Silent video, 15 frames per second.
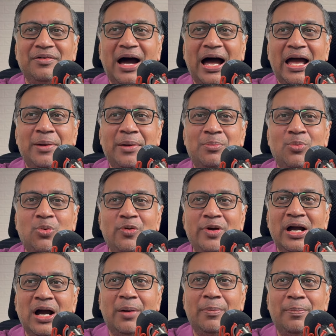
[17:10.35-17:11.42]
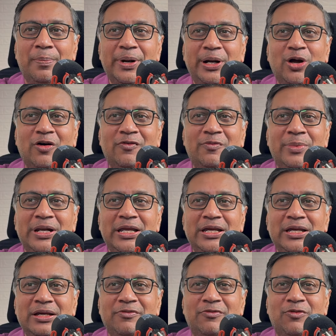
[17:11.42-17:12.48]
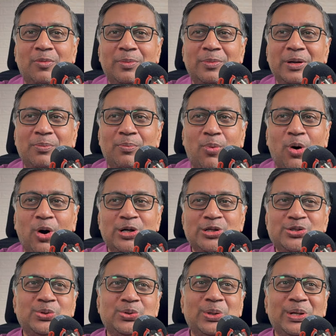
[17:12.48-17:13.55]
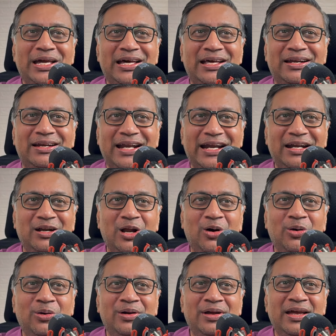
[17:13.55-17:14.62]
I am moving a bit of money from bonds to here right now.